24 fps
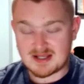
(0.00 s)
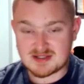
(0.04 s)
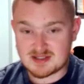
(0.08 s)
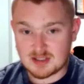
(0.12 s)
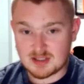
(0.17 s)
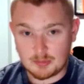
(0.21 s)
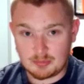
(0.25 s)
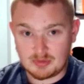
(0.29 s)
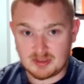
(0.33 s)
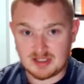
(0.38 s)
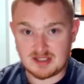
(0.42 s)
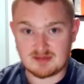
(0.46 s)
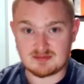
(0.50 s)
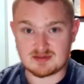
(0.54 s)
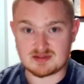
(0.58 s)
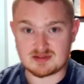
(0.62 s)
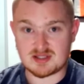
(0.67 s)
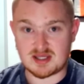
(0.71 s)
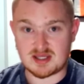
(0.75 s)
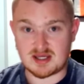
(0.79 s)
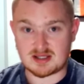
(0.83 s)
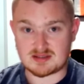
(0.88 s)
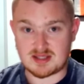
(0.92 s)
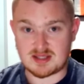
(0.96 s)
still believe in
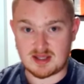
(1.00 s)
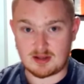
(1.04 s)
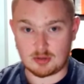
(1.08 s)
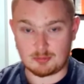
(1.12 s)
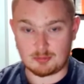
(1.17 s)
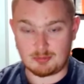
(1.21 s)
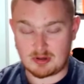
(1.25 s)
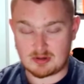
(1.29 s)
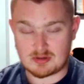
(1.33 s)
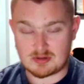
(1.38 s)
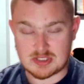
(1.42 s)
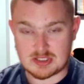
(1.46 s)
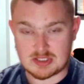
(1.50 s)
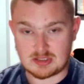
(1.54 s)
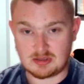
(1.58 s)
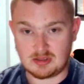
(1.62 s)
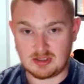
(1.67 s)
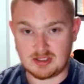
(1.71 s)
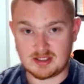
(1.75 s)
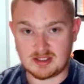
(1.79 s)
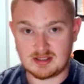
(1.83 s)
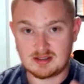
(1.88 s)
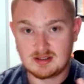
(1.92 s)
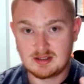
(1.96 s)
Zach Taylor
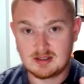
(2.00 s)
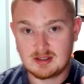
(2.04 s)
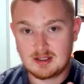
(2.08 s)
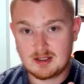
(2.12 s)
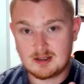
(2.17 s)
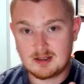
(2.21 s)
personally,